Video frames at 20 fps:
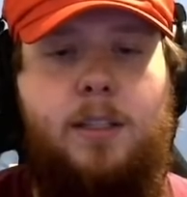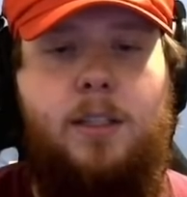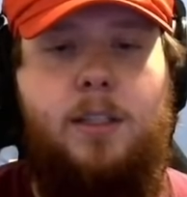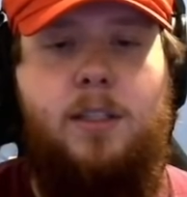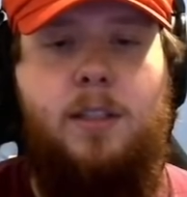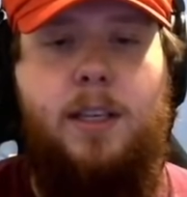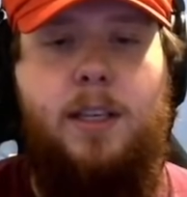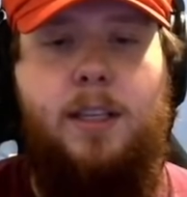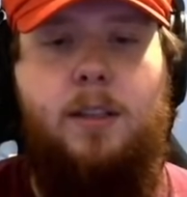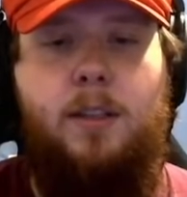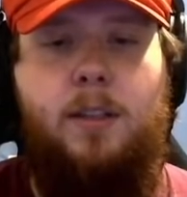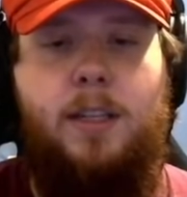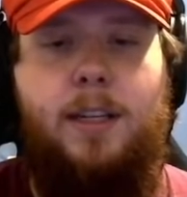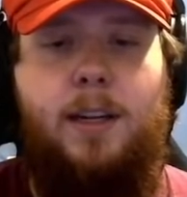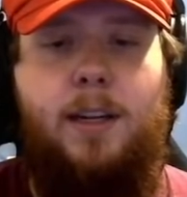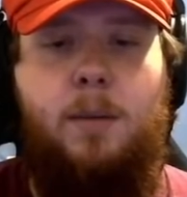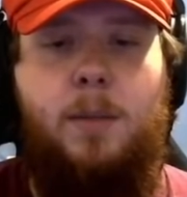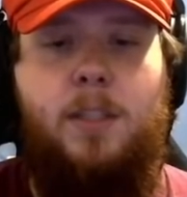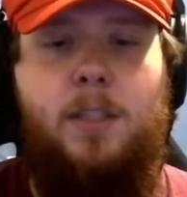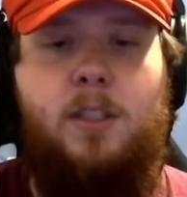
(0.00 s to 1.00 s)
It's just
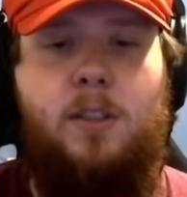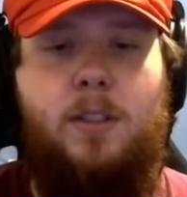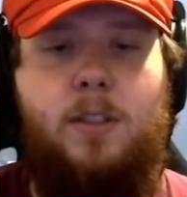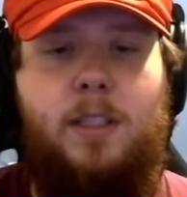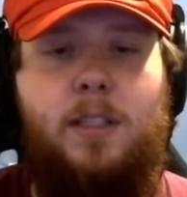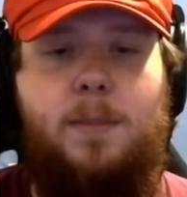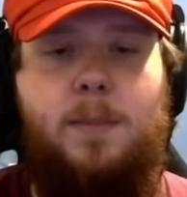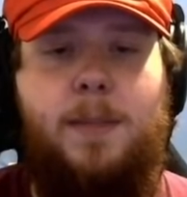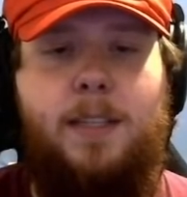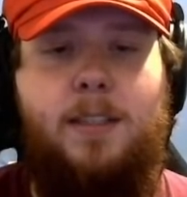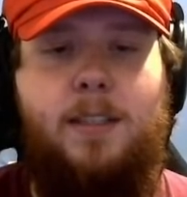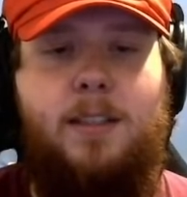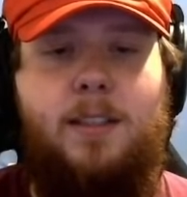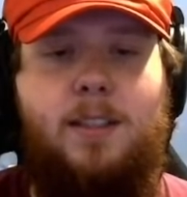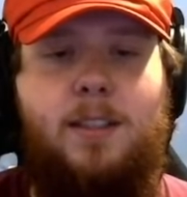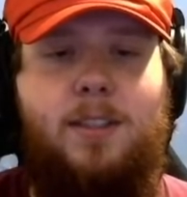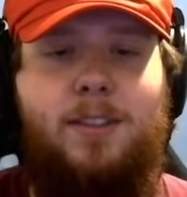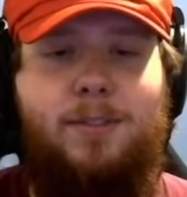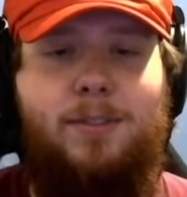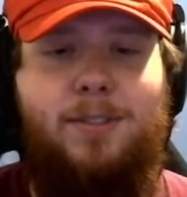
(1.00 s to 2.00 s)
like, look at how much screen
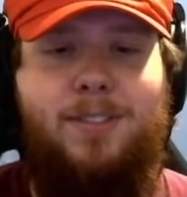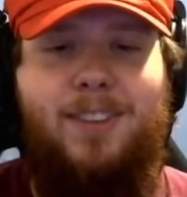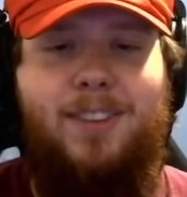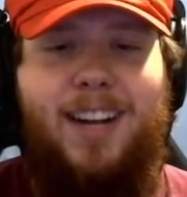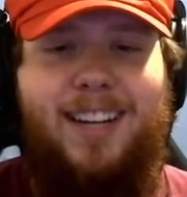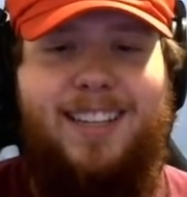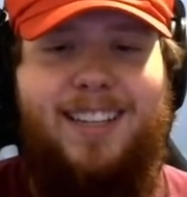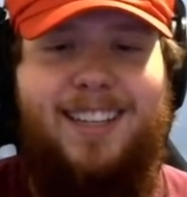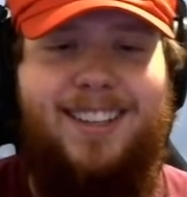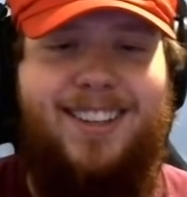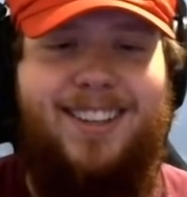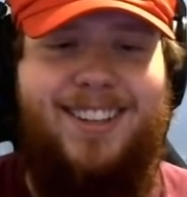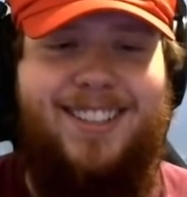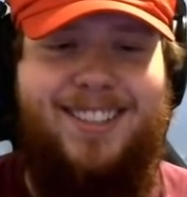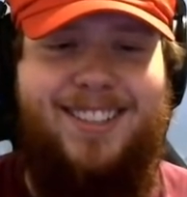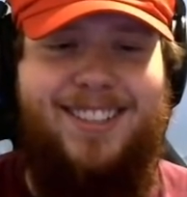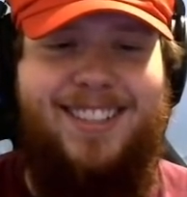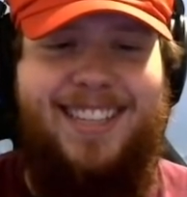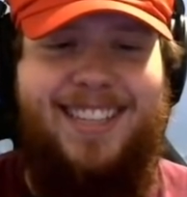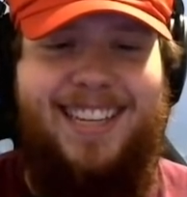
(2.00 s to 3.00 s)
space this rocket
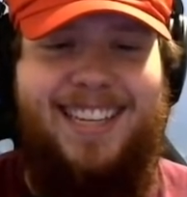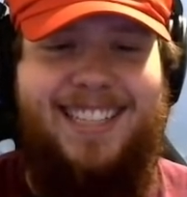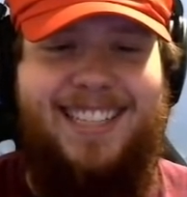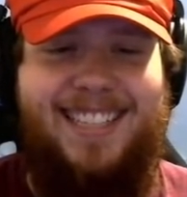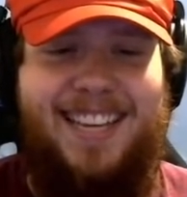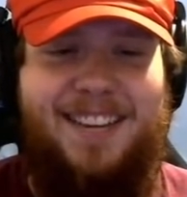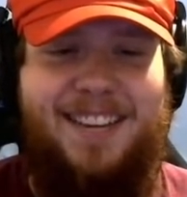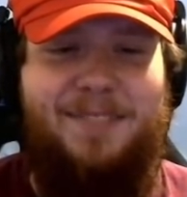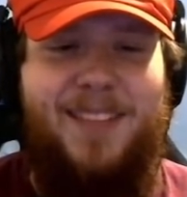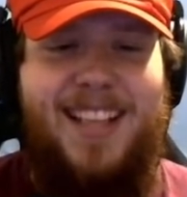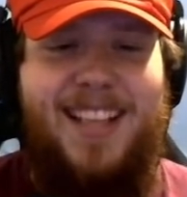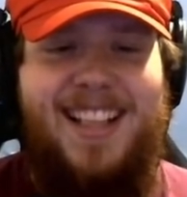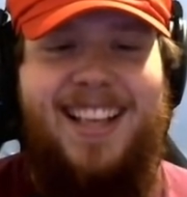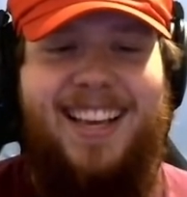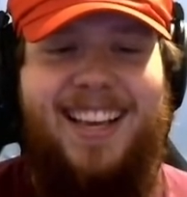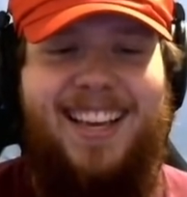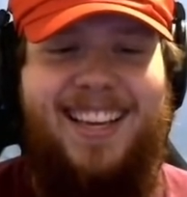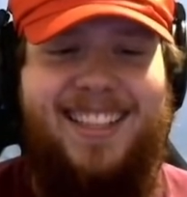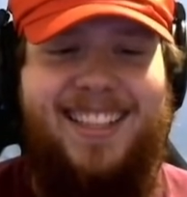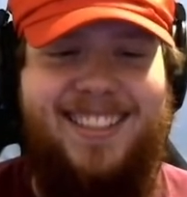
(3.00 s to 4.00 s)
launcher takes up.
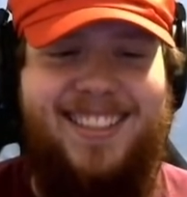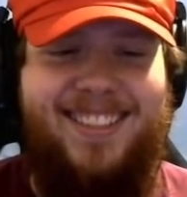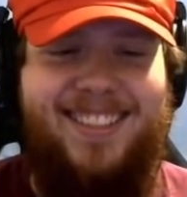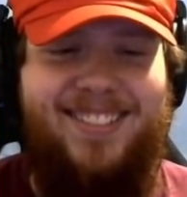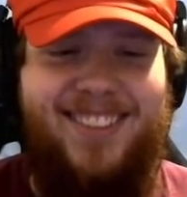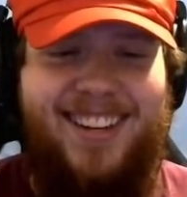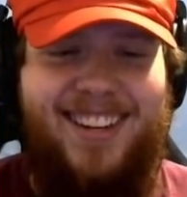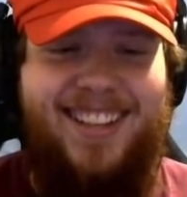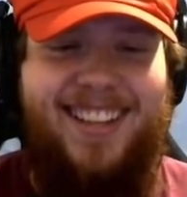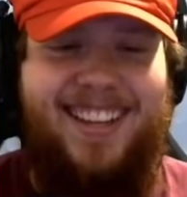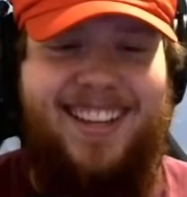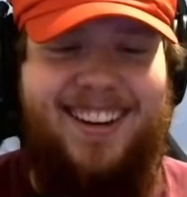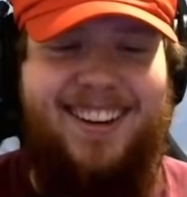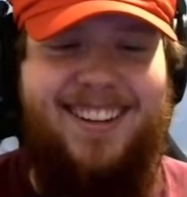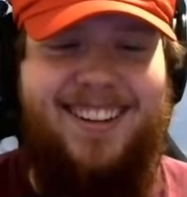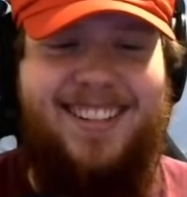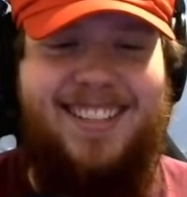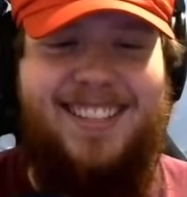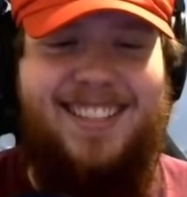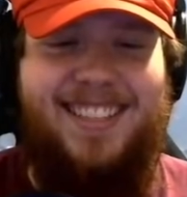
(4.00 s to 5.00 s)
It's really
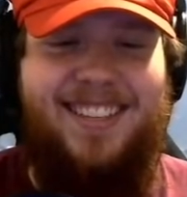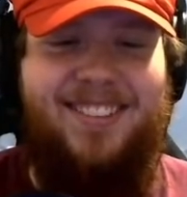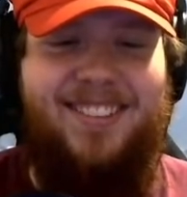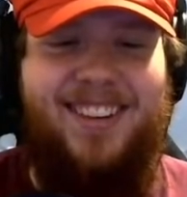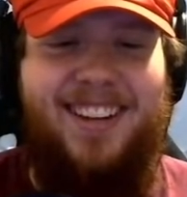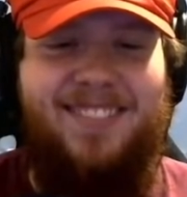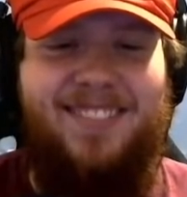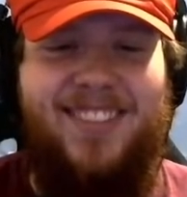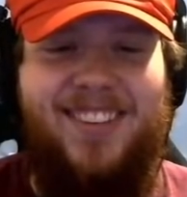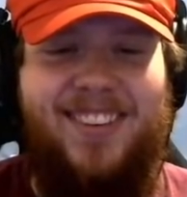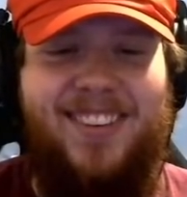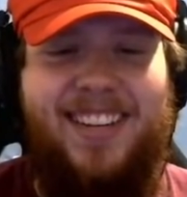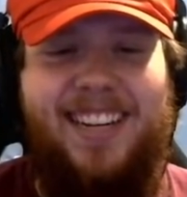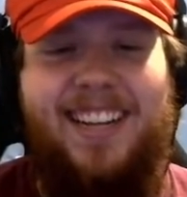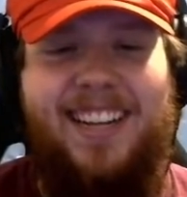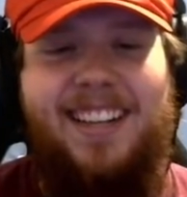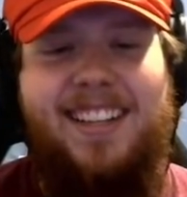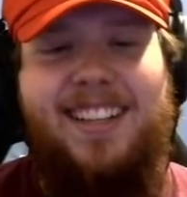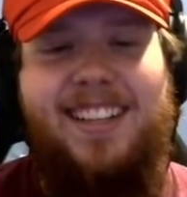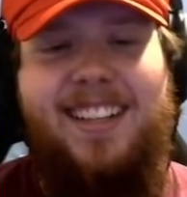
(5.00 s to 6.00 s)
hard to see what I'm
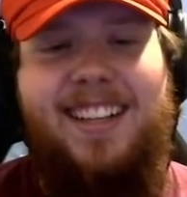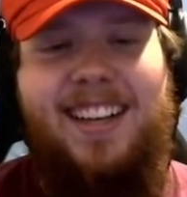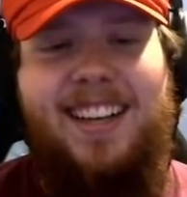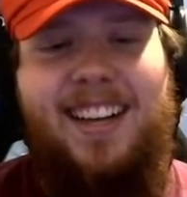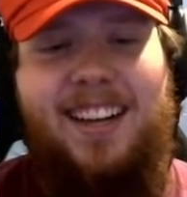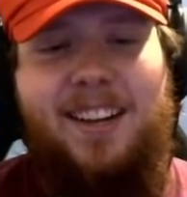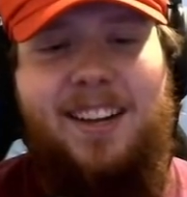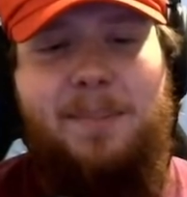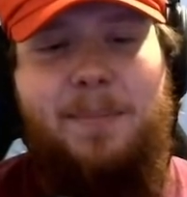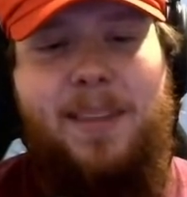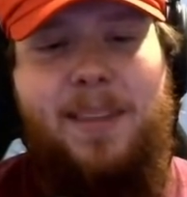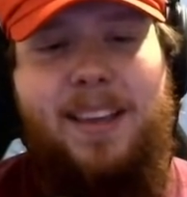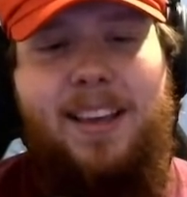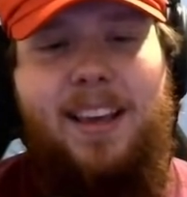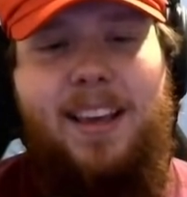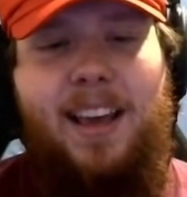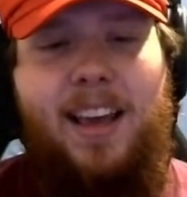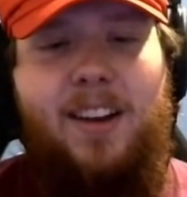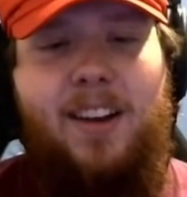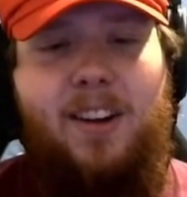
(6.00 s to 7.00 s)
doing.
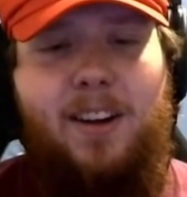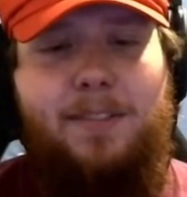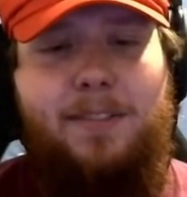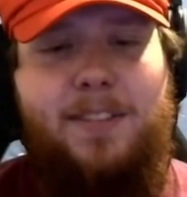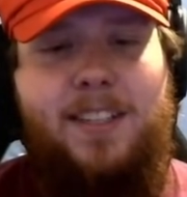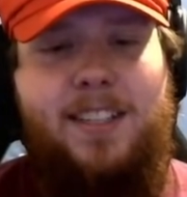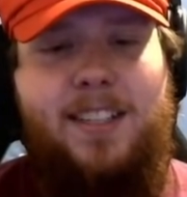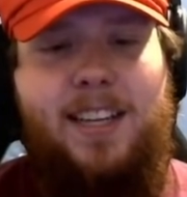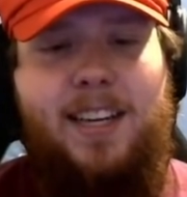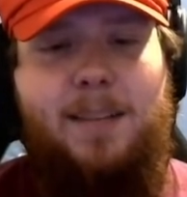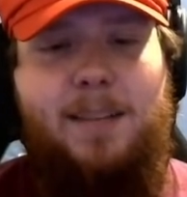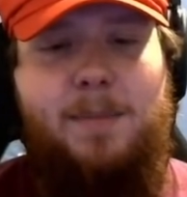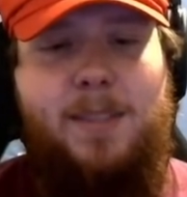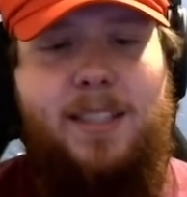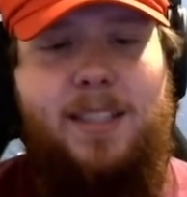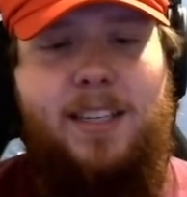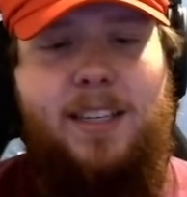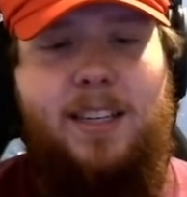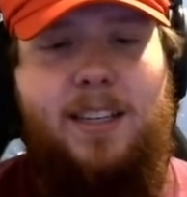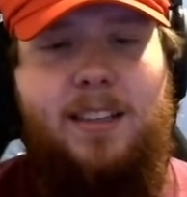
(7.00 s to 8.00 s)
And
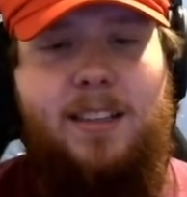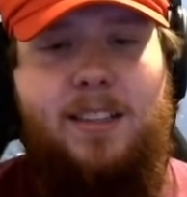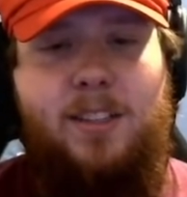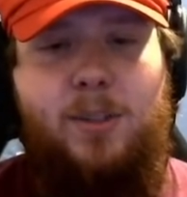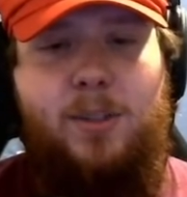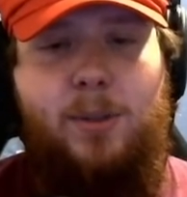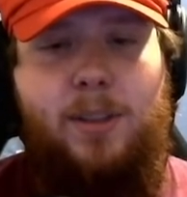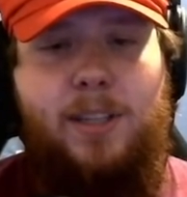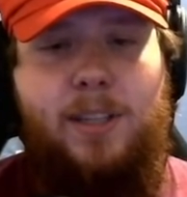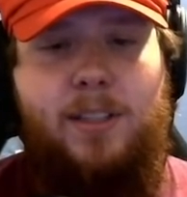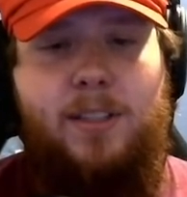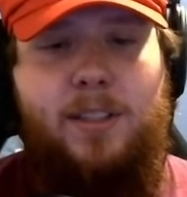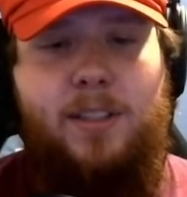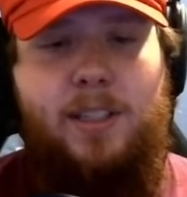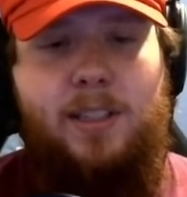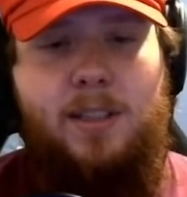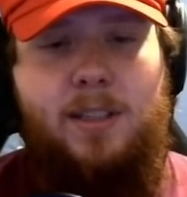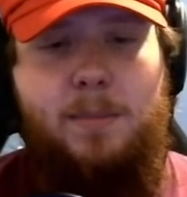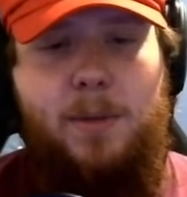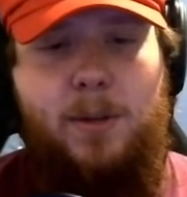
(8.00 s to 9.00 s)
oftentimes the two things you
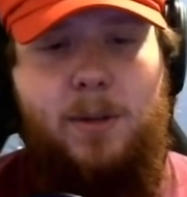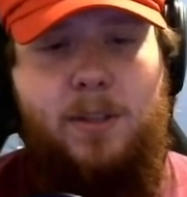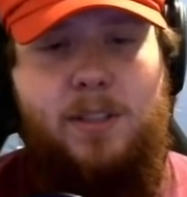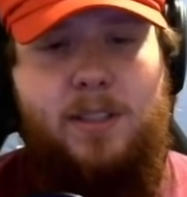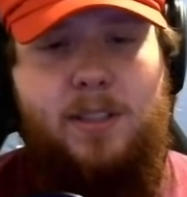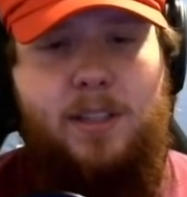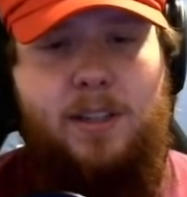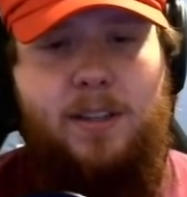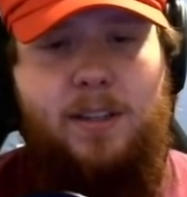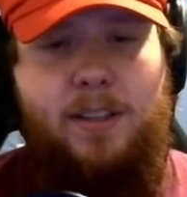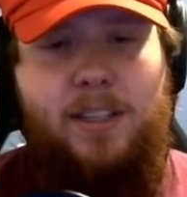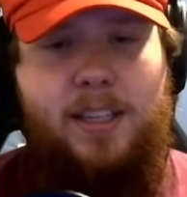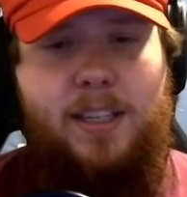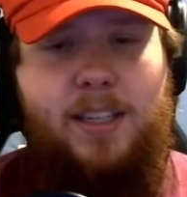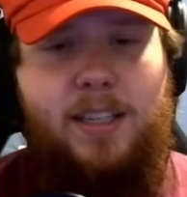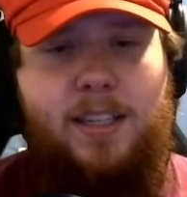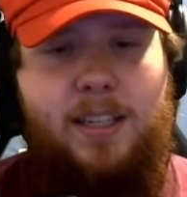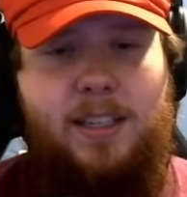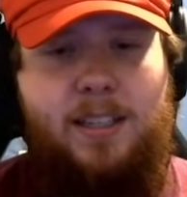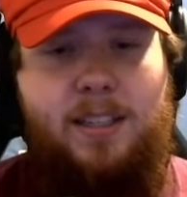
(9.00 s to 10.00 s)
need the most are
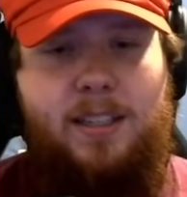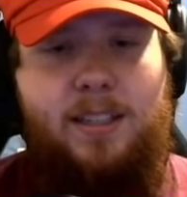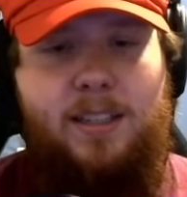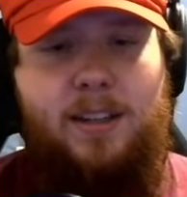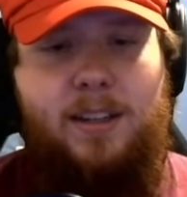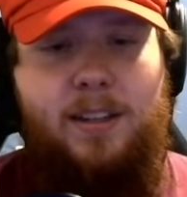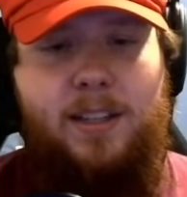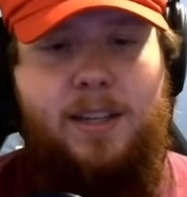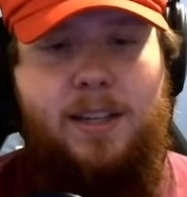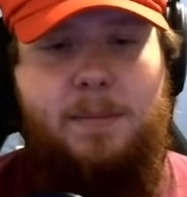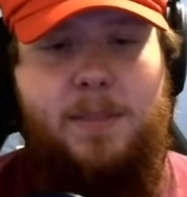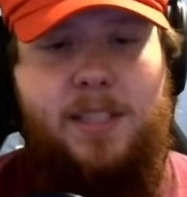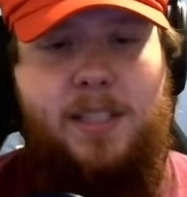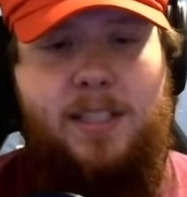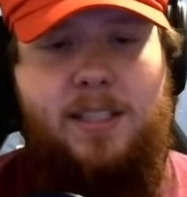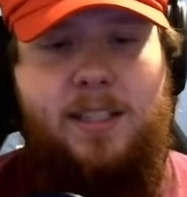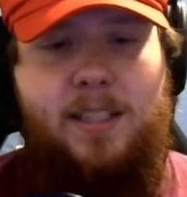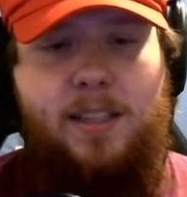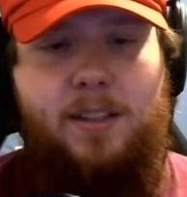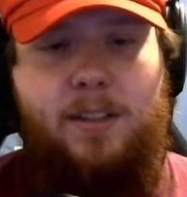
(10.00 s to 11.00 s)
the
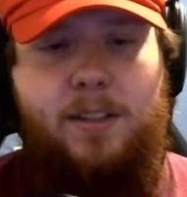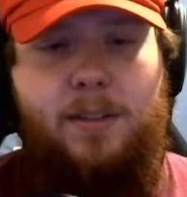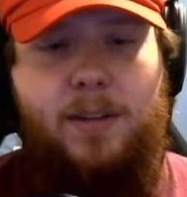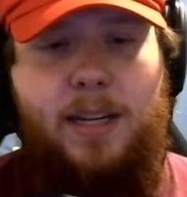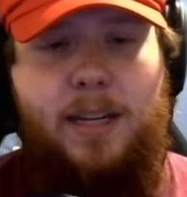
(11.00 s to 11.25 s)
M16 and the